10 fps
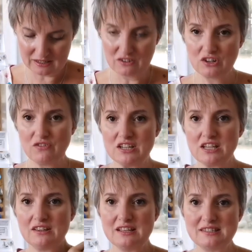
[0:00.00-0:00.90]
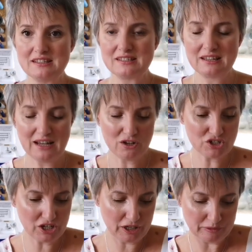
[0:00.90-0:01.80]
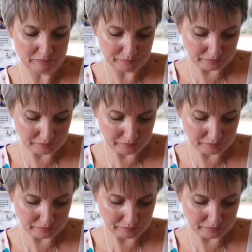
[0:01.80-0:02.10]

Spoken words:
So actually, if I turn this inside out, I'll show you.